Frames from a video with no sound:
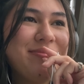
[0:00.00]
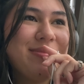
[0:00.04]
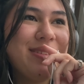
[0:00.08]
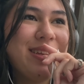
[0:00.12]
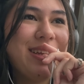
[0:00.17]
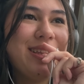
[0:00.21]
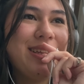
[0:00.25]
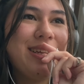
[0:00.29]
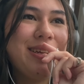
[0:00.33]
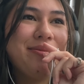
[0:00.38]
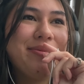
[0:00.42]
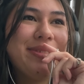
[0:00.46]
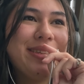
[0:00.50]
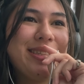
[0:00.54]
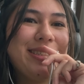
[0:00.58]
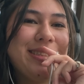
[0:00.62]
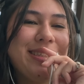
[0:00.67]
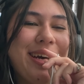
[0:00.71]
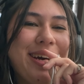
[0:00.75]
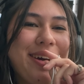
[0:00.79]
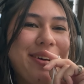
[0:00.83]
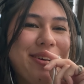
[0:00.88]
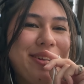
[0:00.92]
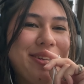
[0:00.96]
and then I'm gonna
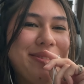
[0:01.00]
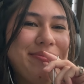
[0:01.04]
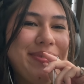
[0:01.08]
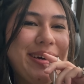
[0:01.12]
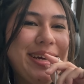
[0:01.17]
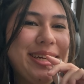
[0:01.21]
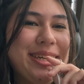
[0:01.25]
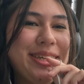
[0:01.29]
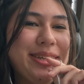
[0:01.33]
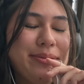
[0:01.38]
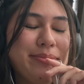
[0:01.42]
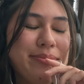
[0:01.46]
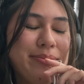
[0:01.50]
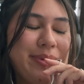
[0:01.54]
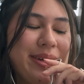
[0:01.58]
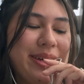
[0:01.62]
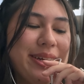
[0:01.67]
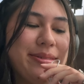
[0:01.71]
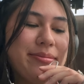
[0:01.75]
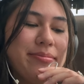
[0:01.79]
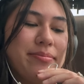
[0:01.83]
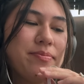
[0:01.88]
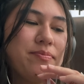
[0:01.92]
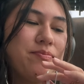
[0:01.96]
tack on a minor, but